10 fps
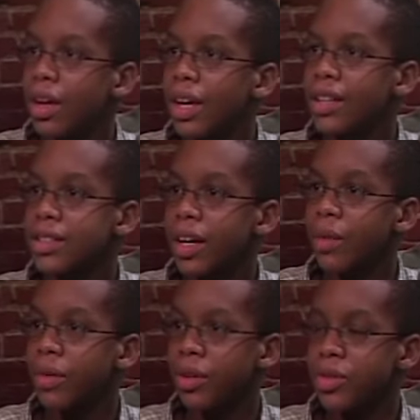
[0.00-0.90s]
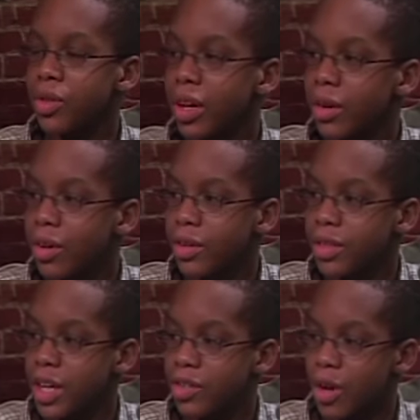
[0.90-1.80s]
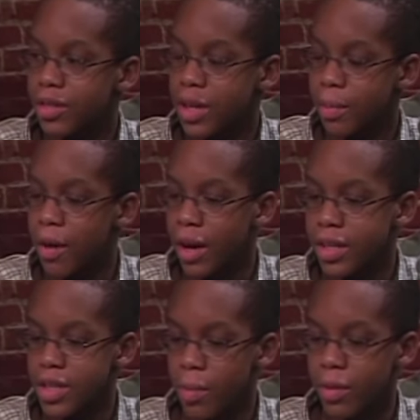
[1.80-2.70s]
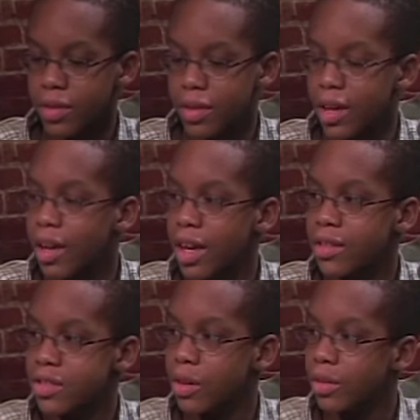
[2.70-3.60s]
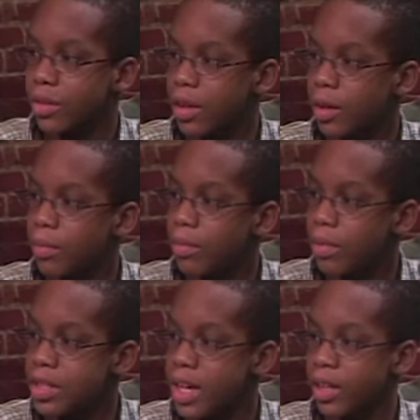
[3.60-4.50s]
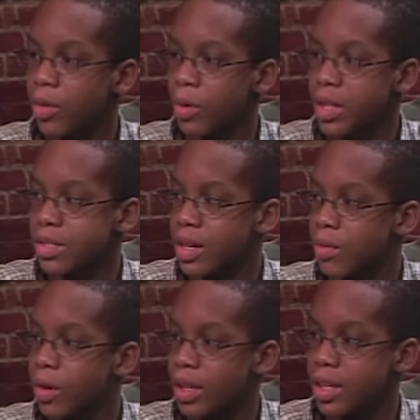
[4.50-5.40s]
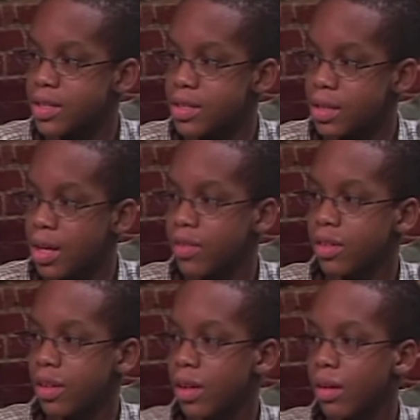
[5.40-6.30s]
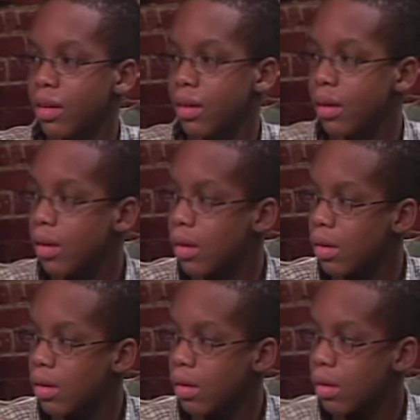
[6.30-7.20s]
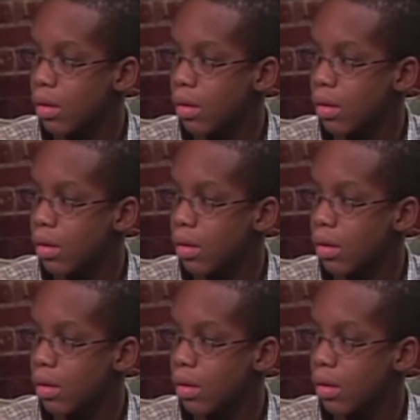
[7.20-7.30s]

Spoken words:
It's like when you drink or you take drugs at a party, it's almost like an insult to him. It's like you're wasting what he's given to you.